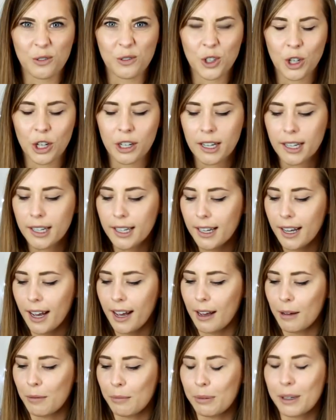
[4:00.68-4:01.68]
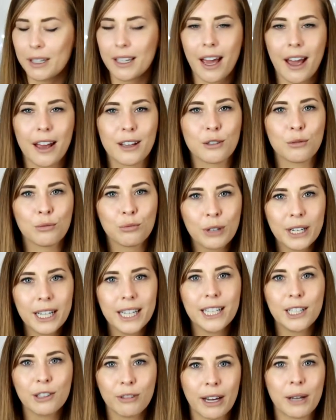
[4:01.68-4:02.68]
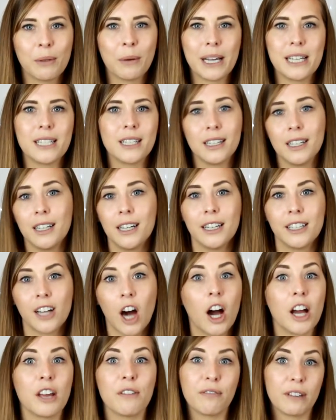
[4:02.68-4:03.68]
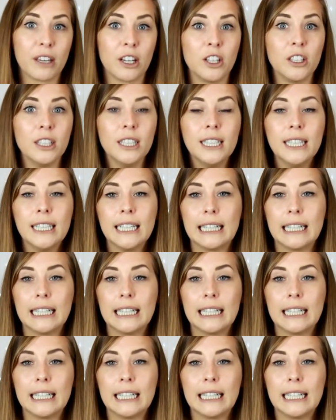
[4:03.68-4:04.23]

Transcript: have done. But yeah, it's a really great way to learn, I feel,